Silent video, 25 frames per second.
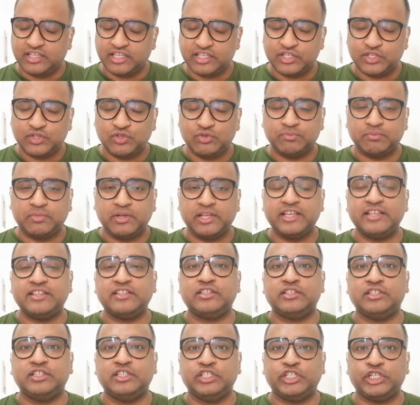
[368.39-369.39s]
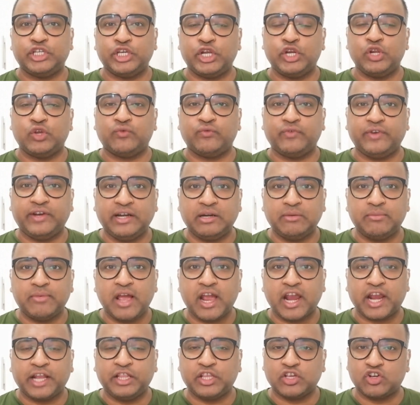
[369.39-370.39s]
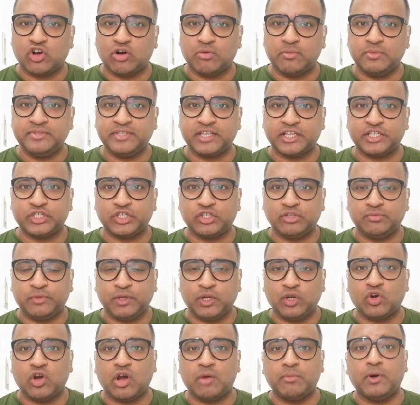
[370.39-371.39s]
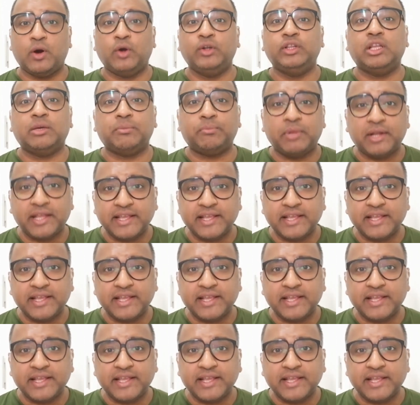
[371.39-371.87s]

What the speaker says: I would suggest you please share your feedback in the comment section below